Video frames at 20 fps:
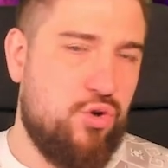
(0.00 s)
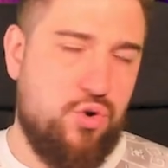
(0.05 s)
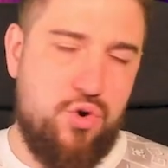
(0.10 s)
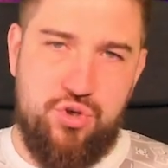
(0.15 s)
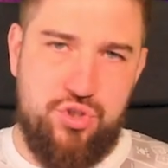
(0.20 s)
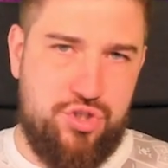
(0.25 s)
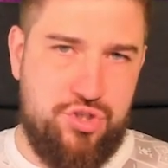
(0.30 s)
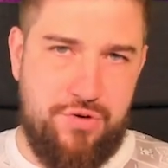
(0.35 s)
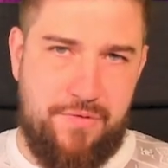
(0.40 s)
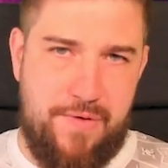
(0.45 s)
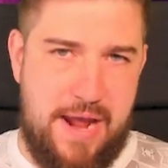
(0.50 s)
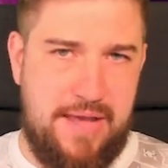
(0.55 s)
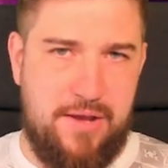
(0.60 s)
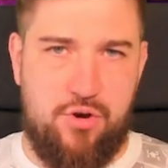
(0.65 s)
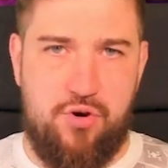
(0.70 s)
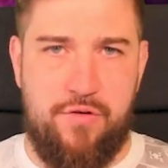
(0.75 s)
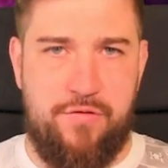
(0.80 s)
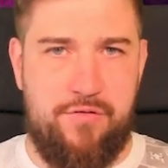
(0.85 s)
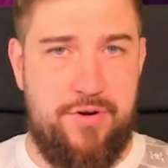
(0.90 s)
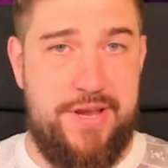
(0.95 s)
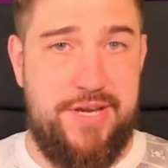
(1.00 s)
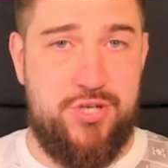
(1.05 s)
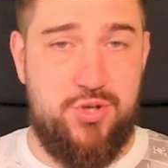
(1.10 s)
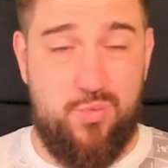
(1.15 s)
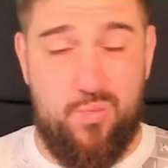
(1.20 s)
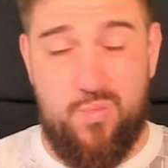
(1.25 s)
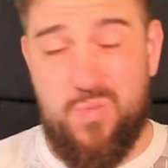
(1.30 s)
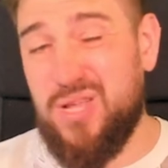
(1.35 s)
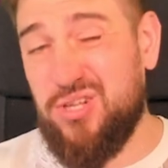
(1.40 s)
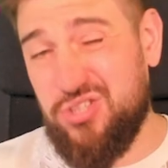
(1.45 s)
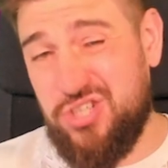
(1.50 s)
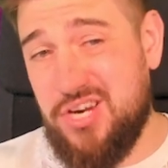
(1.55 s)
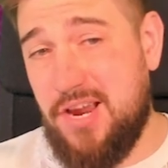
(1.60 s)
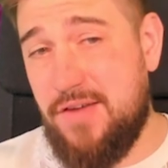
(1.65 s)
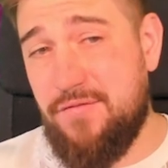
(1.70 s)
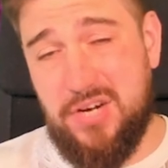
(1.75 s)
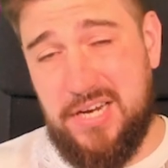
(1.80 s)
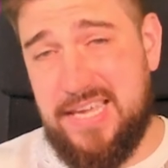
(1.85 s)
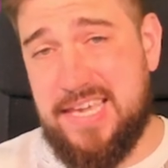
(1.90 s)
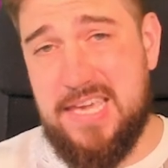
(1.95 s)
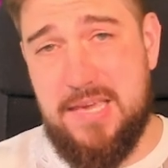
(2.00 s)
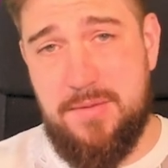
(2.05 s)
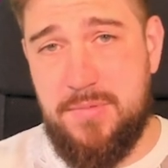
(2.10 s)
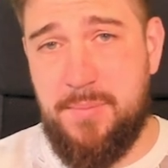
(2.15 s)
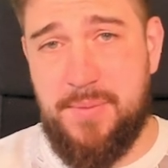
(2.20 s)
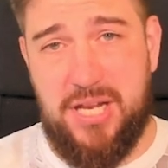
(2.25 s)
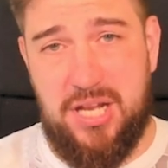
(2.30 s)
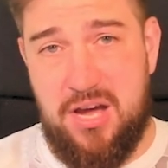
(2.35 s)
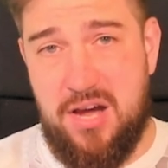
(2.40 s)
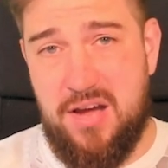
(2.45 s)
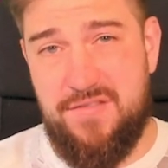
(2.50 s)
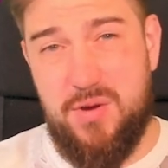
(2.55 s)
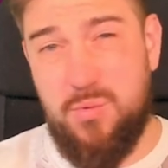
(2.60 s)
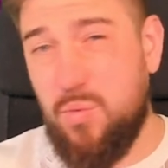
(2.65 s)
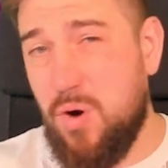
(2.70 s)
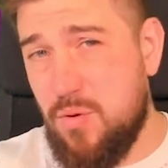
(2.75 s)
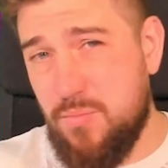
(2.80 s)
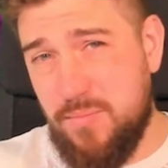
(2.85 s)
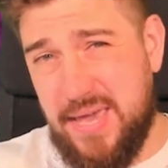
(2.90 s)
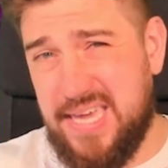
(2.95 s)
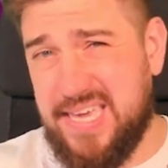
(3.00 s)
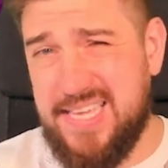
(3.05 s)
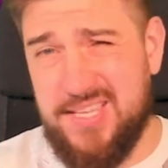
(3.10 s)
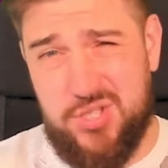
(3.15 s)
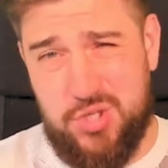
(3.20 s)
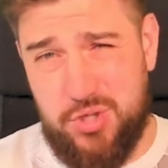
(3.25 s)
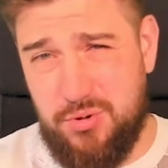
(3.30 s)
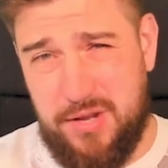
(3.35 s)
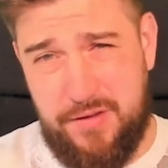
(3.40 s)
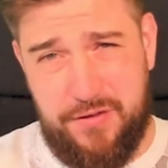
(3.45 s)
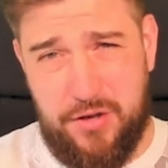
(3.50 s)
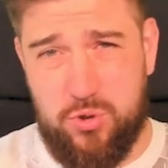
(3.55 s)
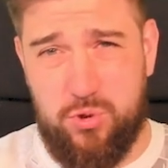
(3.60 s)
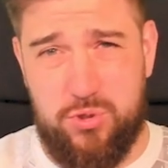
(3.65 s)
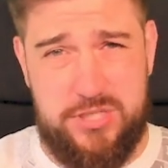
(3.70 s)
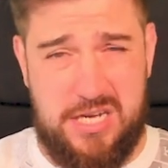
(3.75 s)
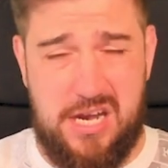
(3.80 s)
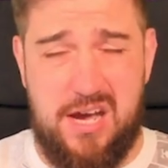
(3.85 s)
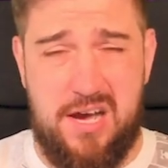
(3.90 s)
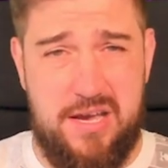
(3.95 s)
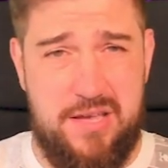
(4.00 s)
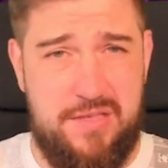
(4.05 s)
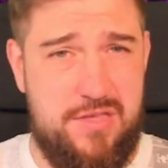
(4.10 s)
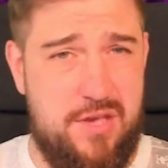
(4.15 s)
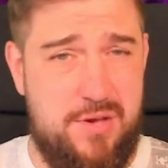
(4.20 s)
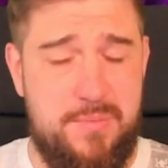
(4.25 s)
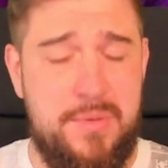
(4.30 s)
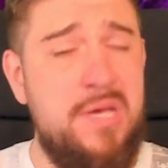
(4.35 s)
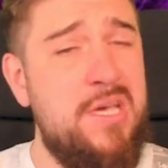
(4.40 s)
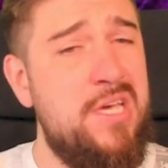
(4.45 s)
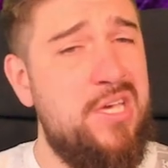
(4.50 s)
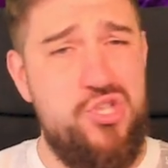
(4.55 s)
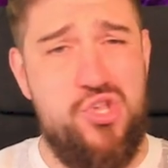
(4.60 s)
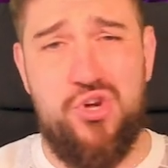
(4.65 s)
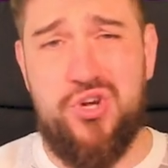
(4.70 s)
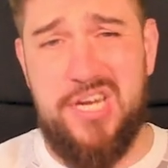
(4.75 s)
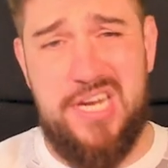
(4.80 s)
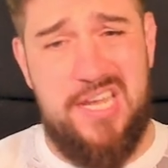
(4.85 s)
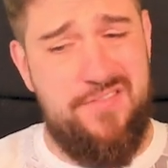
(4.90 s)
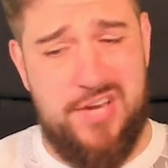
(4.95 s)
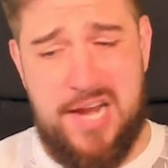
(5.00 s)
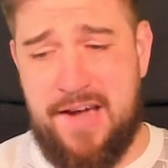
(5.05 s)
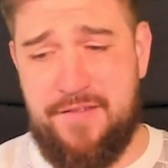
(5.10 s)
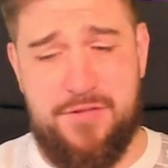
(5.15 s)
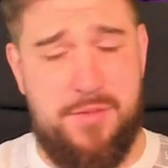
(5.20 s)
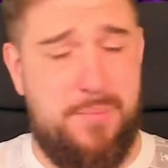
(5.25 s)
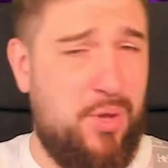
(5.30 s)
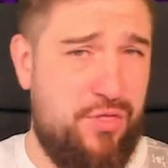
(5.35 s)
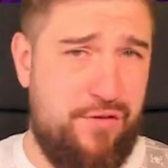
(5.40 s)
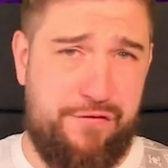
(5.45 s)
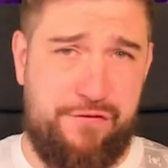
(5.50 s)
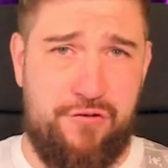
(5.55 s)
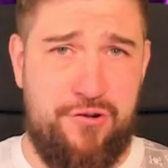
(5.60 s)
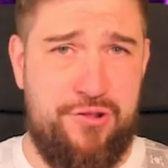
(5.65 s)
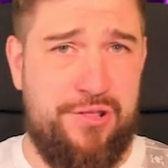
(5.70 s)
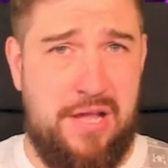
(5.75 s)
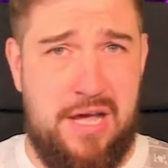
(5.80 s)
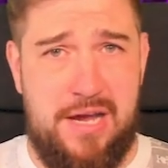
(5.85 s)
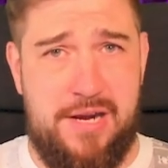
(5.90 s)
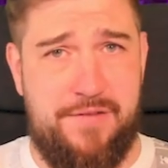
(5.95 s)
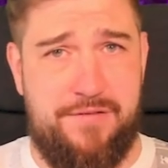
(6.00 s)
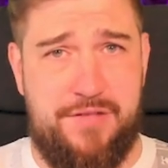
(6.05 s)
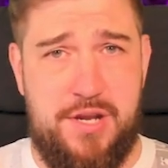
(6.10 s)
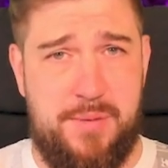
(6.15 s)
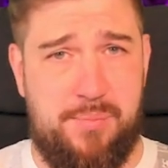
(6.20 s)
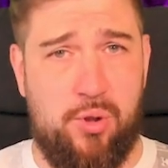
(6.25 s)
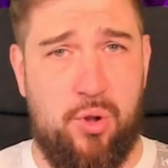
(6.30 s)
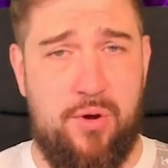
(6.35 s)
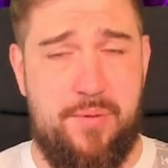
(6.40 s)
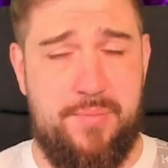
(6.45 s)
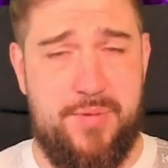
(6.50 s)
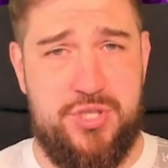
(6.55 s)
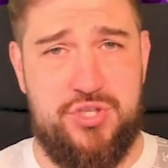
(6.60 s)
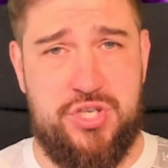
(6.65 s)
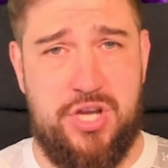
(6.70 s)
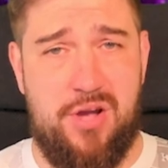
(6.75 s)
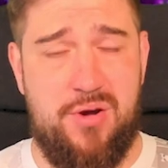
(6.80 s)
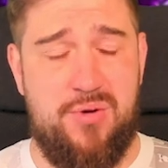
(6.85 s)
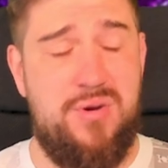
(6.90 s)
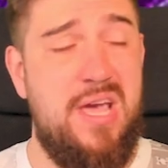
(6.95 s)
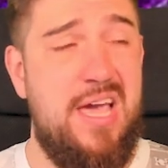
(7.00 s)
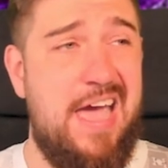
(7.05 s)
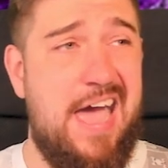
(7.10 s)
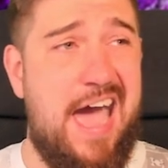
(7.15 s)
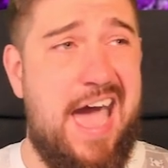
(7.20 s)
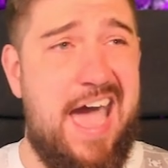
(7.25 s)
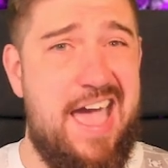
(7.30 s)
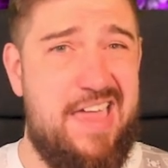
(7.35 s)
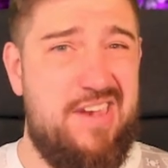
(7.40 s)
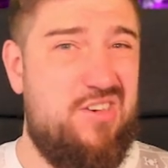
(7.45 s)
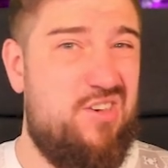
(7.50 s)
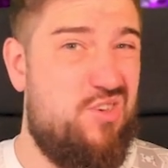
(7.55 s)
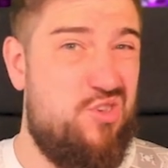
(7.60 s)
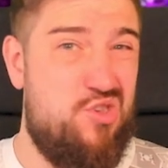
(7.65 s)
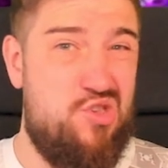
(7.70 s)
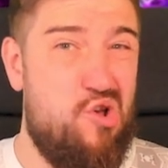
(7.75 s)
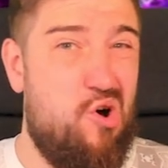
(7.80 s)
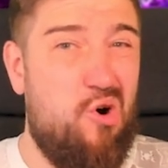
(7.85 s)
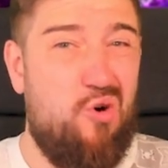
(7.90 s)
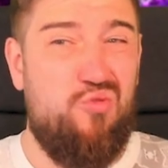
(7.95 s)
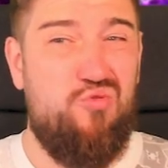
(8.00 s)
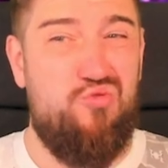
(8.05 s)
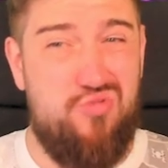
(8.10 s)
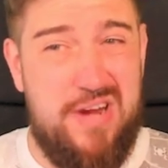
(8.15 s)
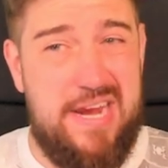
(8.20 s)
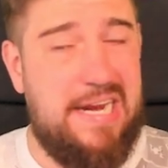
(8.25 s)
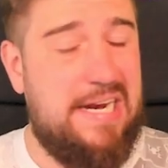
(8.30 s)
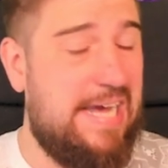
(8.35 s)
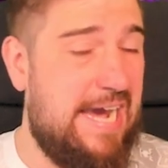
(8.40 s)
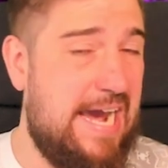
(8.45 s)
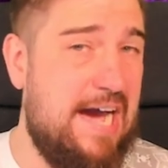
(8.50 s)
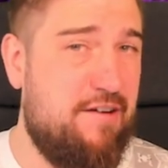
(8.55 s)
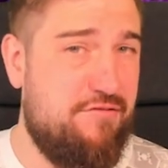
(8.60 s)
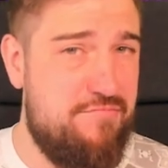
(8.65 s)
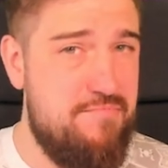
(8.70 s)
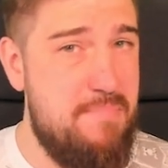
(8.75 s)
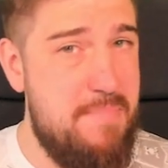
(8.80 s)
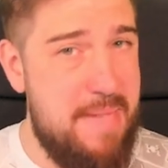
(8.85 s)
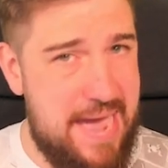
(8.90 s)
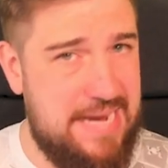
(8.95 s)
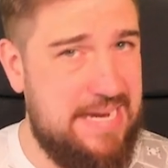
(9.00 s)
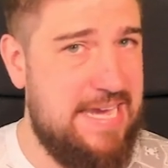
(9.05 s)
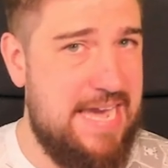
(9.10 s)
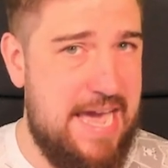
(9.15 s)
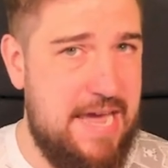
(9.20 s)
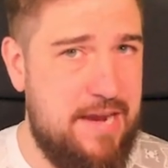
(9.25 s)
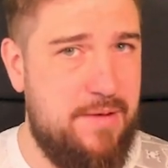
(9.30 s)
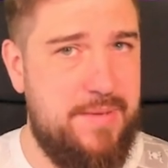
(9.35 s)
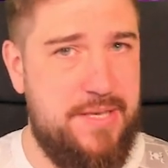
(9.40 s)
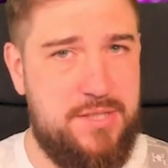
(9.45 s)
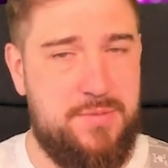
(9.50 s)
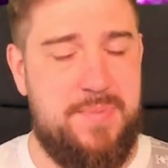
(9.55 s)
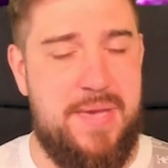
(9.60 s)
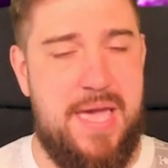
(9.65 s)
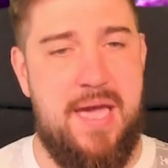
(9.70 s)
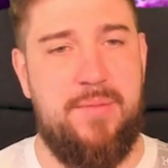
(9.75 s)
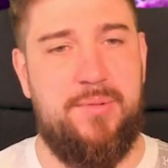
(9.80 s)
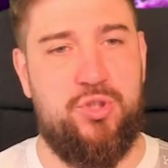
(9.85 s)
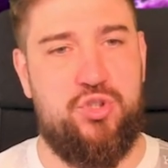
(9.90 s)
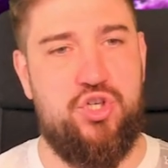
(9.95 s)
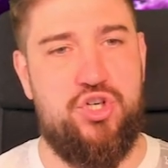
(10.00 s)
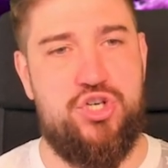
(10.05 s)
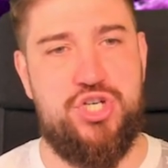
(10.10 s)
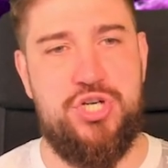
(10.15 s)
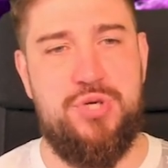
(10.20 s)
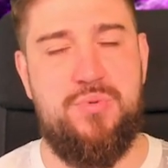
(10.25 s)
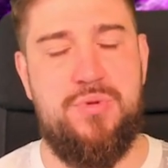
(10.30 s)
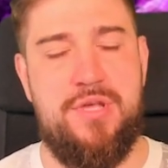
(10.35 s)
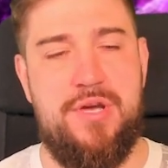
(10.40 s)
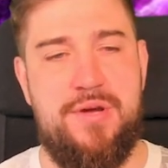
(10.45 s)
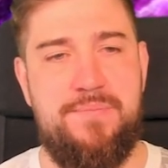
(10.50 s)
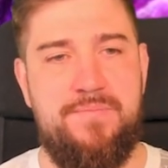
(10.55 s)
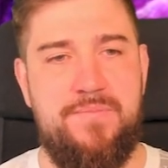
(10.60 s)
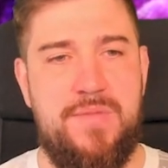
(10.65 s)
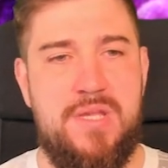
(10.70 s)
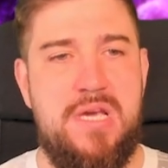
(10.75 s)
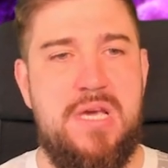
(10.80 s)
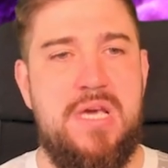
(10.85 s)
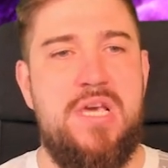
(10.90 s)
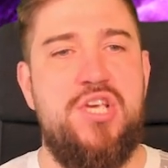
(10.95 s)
Good terrain coverage will generally keep them alive. It won't make it too difficult to hide them. You could even have them on the front line of the deployment zone and not really have many enemies be able to shoot them.